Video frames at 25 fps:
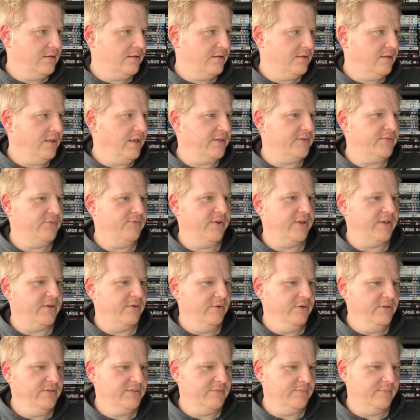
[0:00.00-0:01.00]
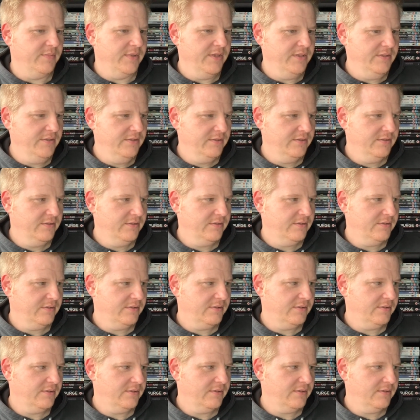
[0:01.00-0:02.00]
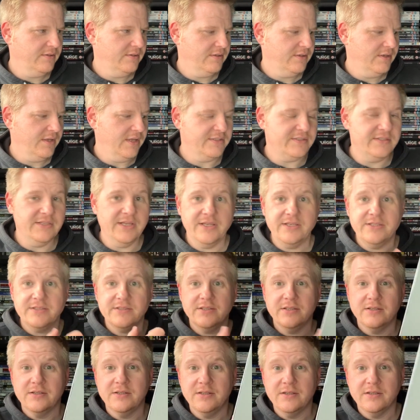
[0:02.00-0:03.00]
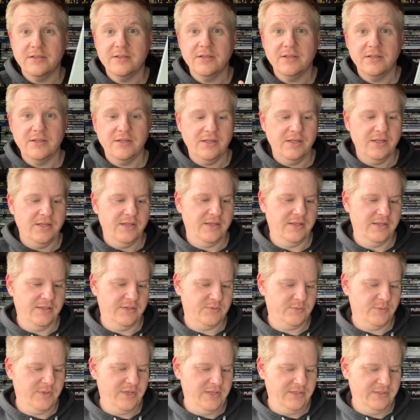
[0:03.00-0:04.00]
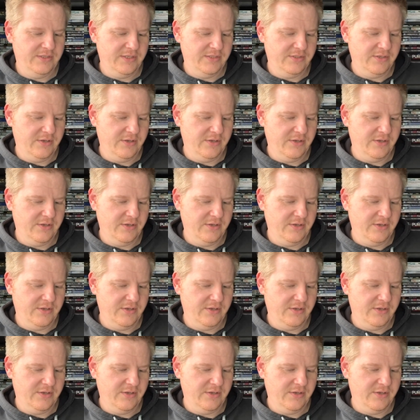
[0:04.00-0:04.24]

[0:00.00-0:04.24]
That's freaking awesome, man. It's nice as well. Nice